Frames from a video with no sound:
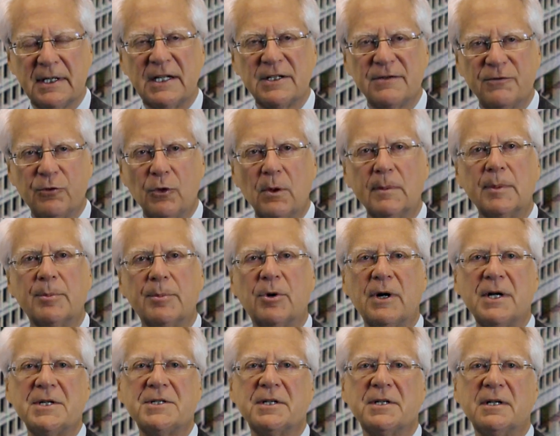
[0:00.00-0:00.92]
and that's former
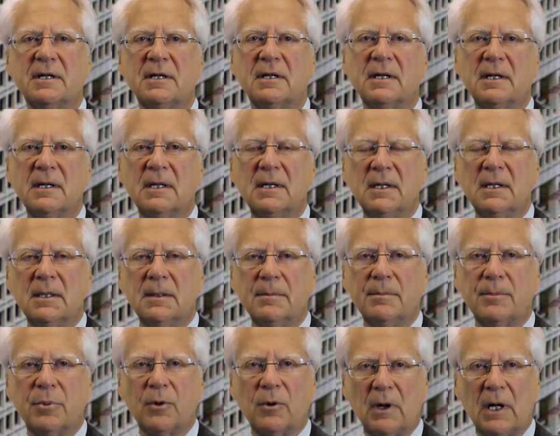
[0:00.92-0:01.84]
President
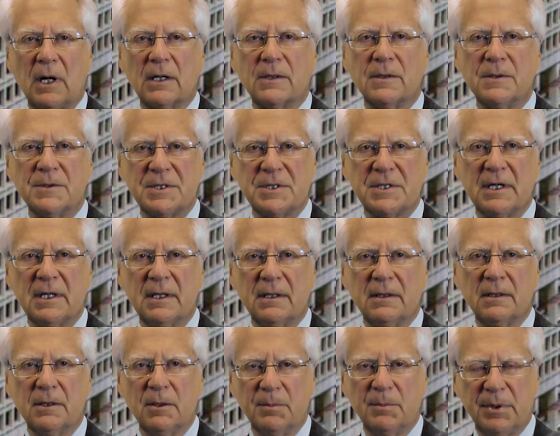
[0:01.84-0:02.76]
Barack
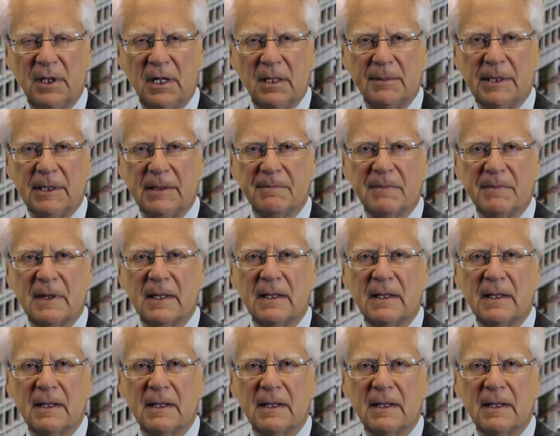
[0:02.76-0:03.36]
Hussein Obama.